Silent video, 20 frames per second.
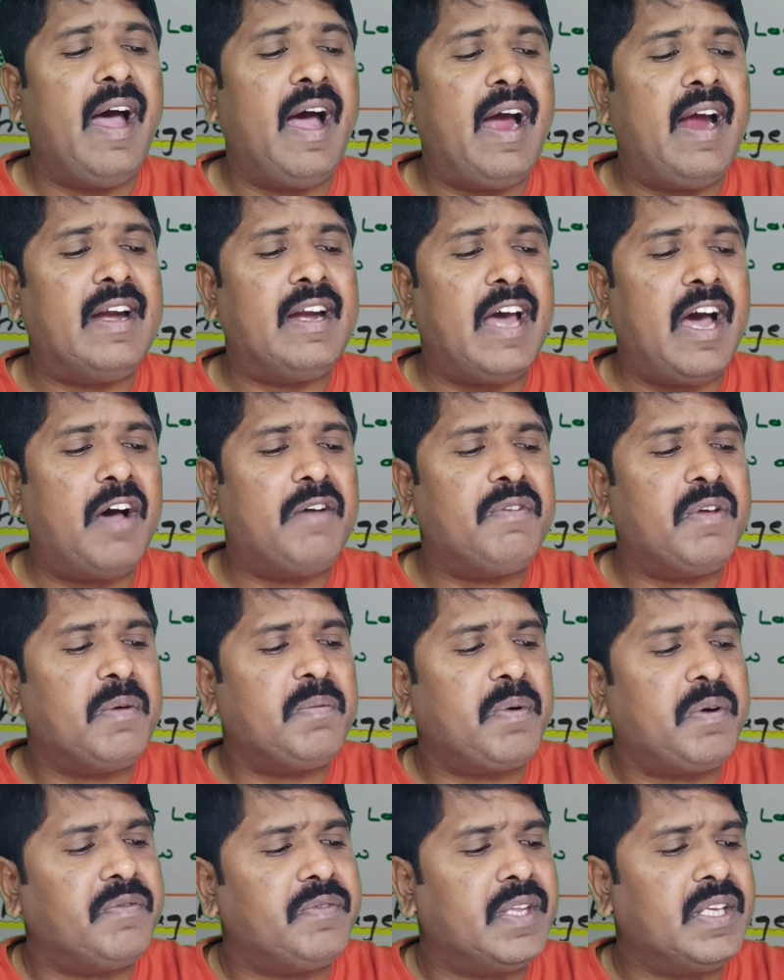and
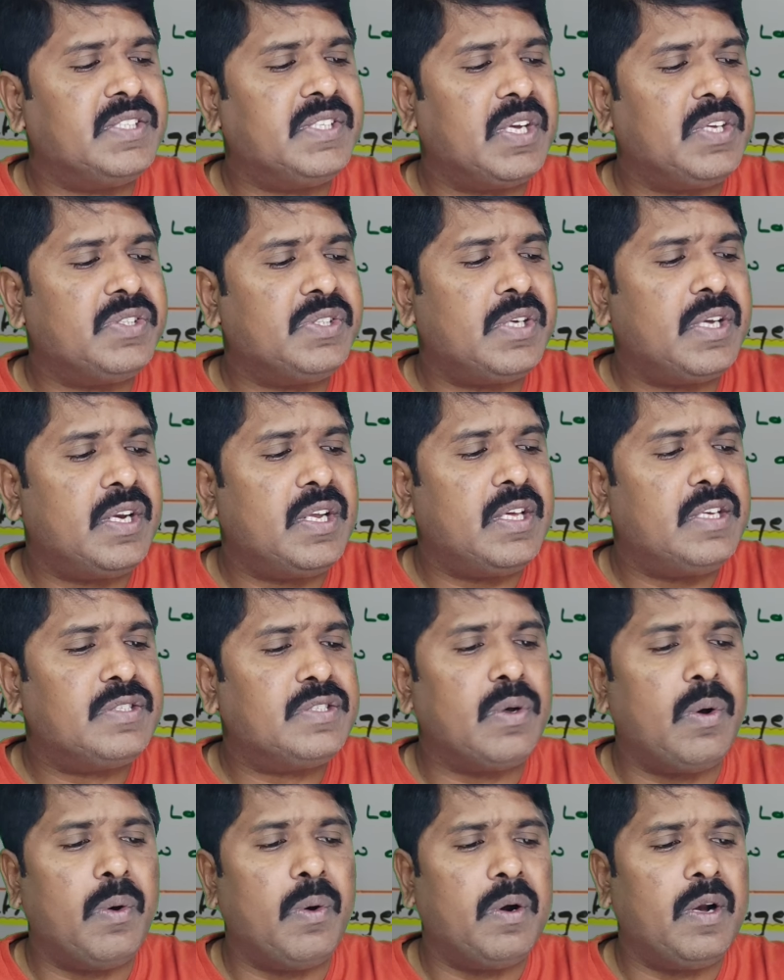away from the junction
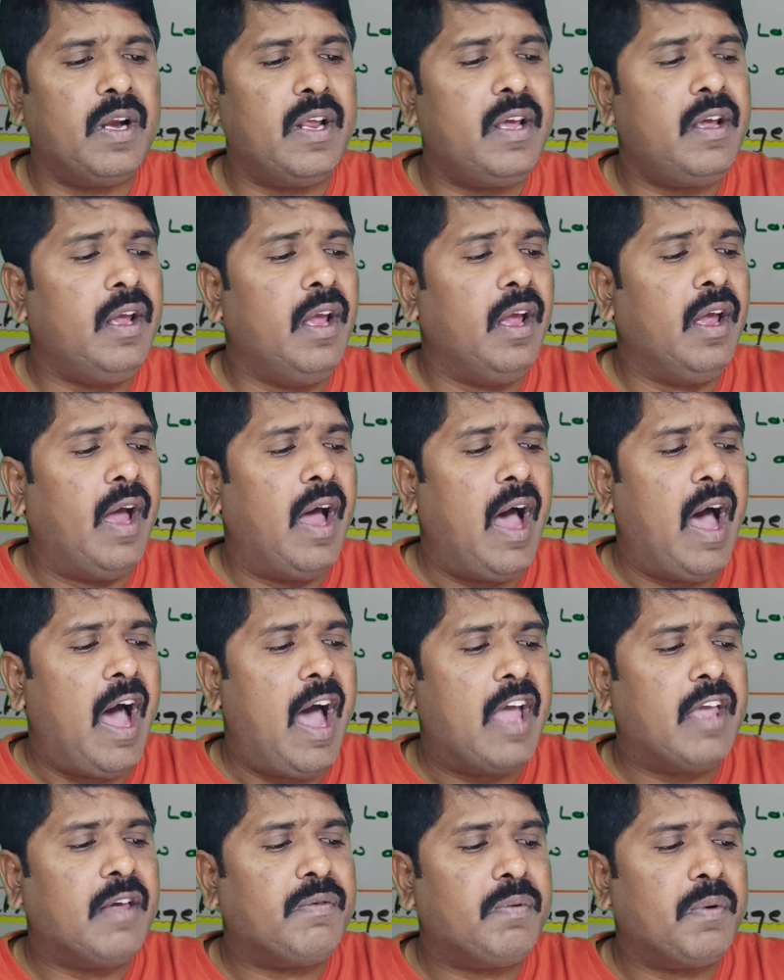is only
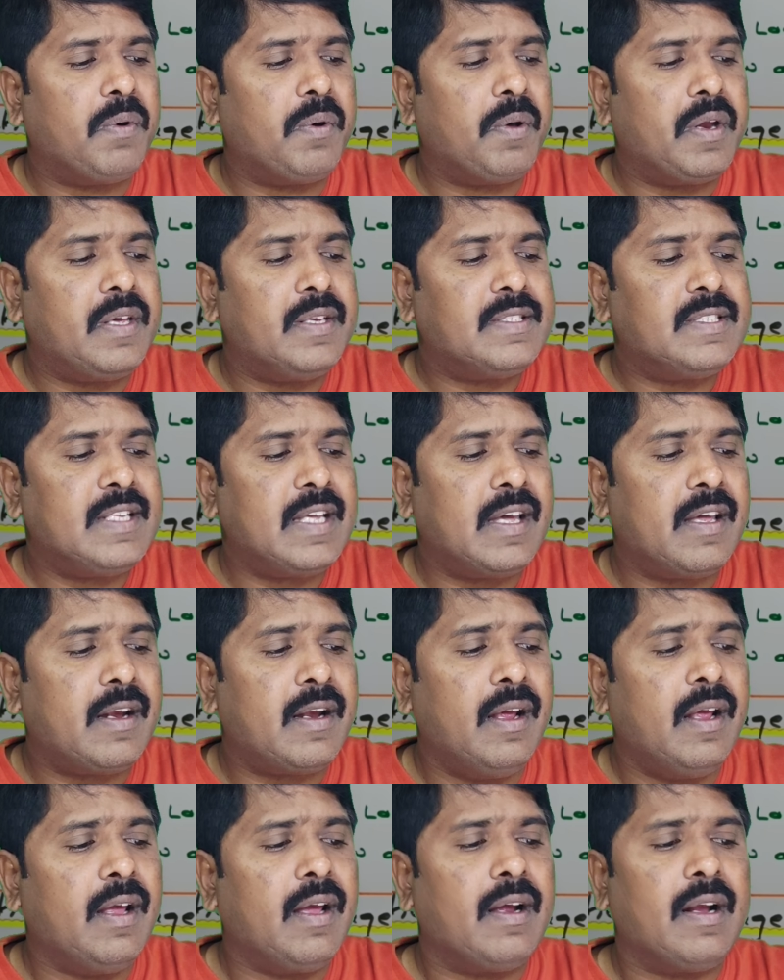I4 is
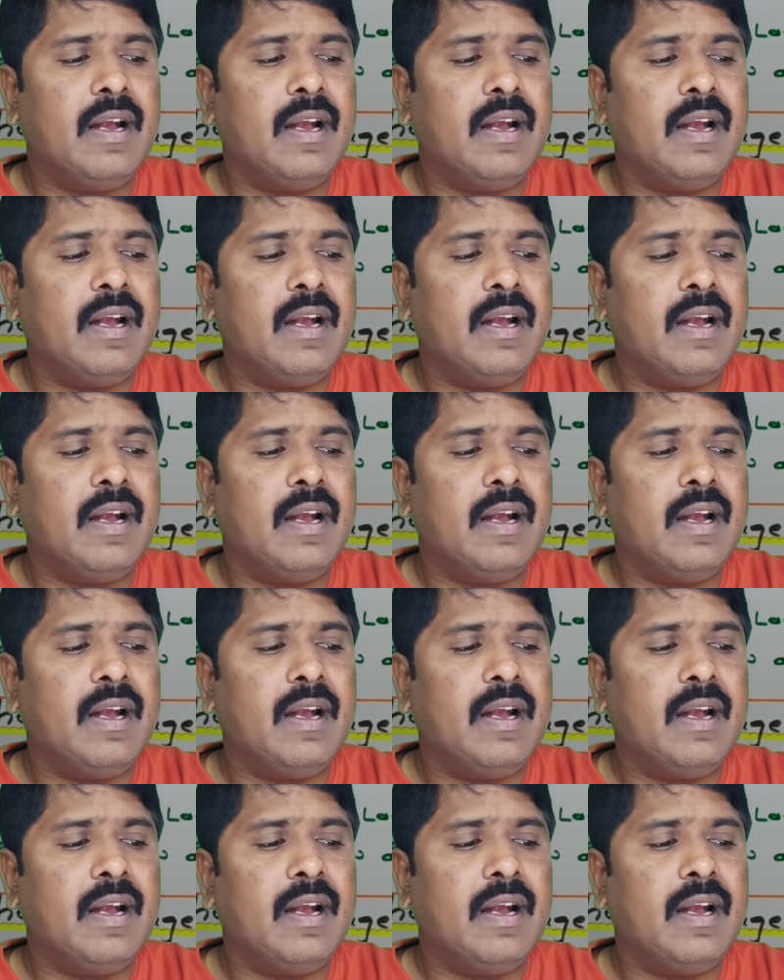there,